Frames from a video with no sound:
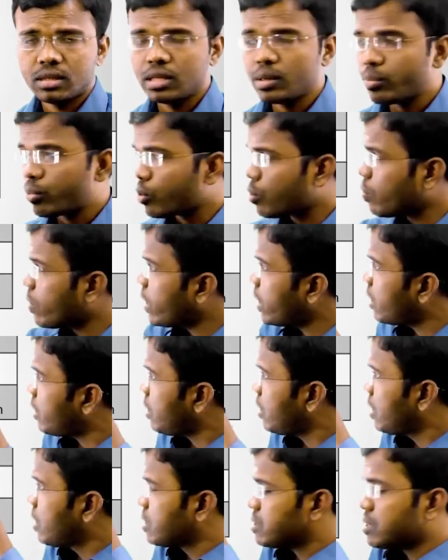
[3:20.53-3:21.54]
They
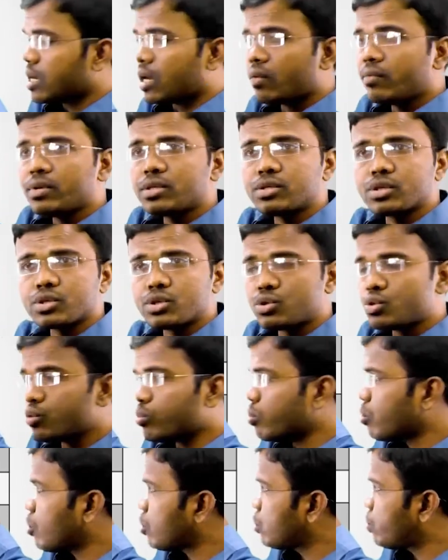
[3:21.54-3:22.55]
provide services to
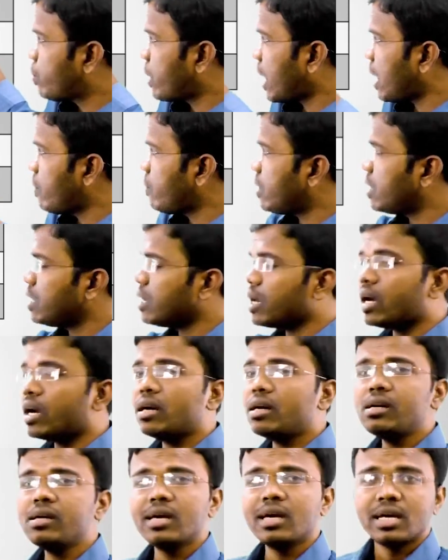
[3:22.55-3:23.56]
both primary
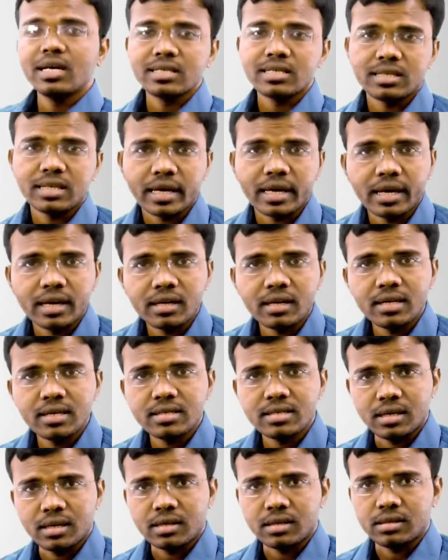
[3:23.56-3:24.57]
and secondary
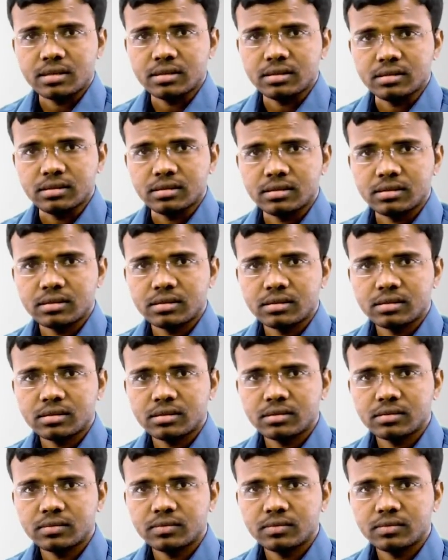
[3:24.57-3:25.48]
sectors